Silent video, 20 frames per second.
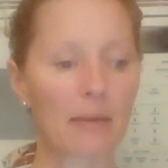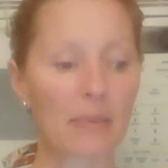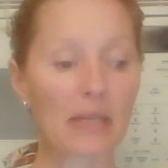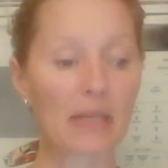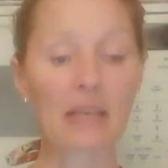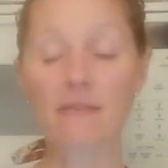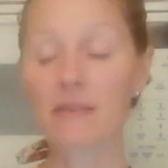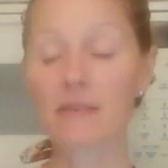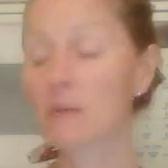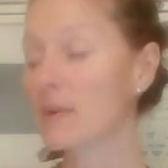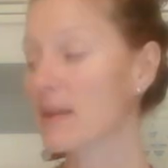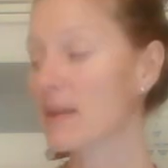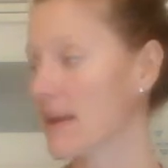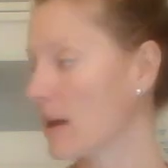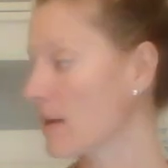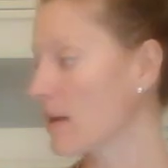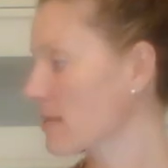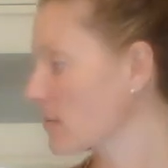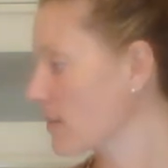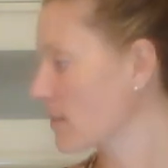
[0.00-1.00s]
Even
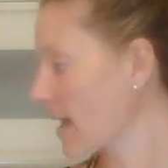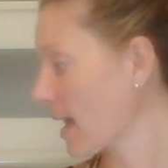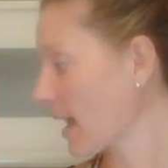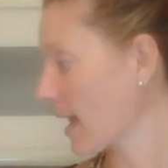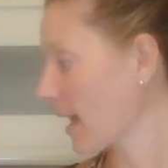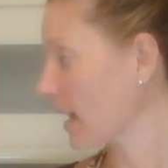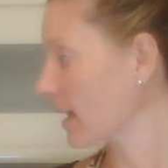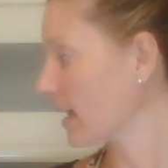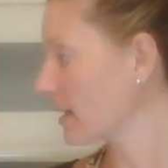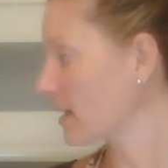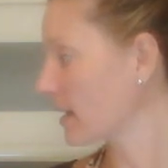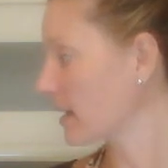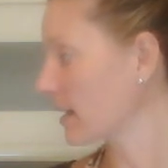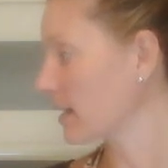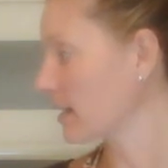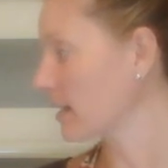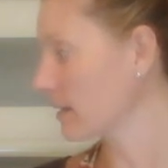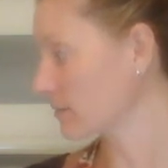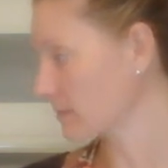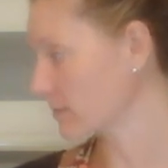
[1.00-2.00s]
without the whey
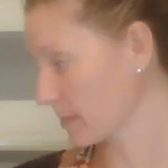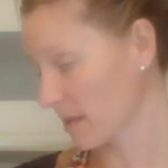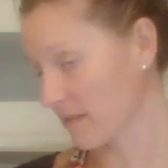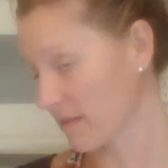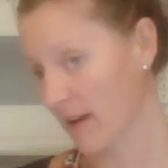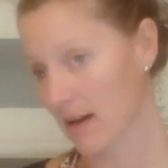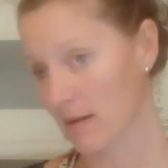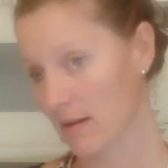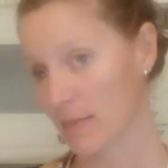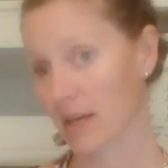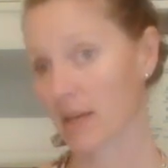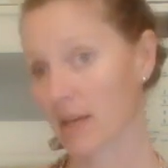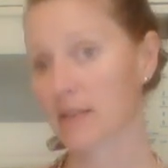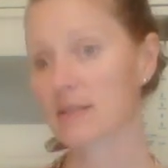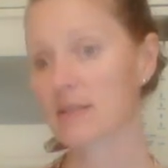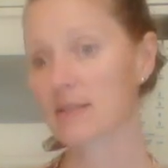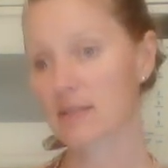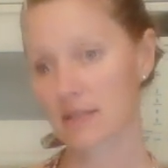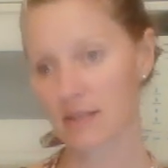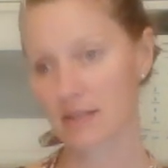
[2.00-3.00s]
from the
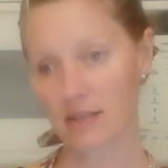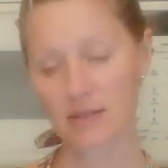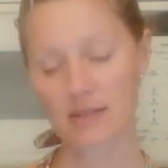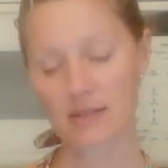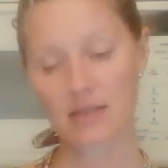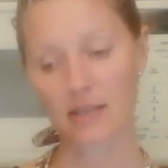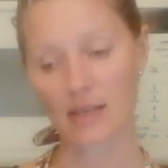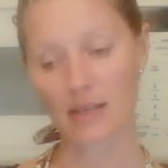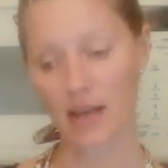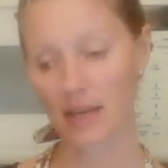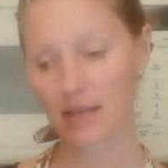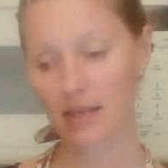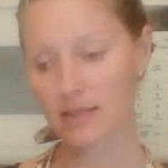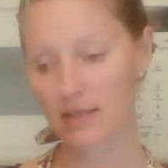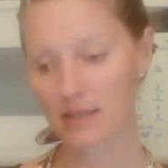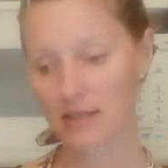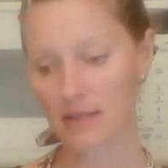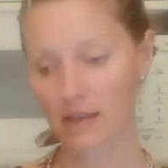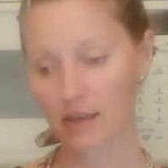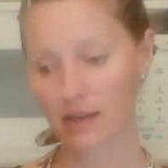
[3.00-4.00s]
Vitamix, there's a
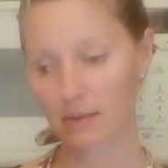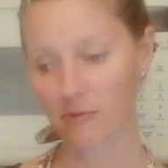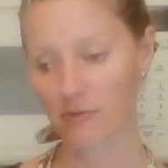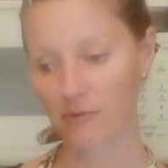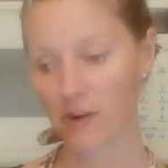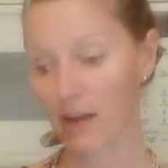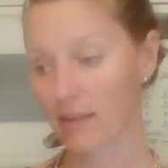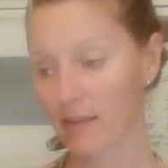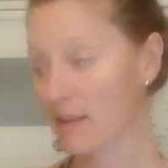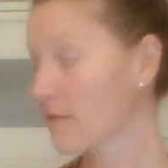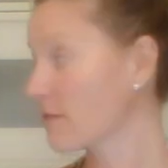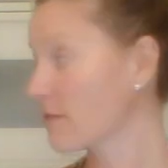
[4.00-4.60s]
nice frothy